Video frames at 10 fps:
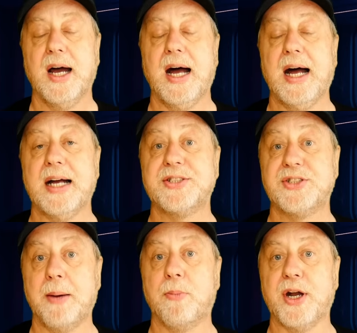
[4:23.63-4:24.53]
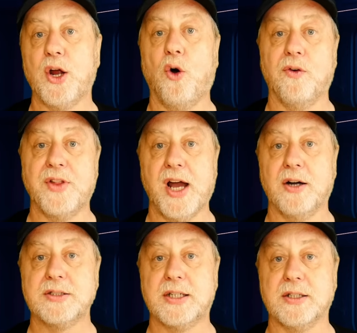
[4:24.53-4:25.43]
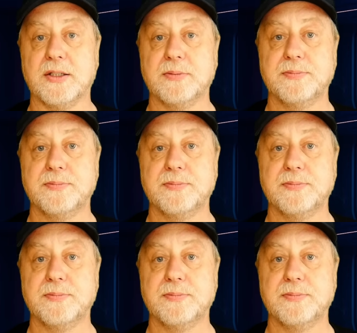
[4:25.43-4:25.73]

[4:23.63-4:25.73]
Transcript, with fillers: uh, summary of the article.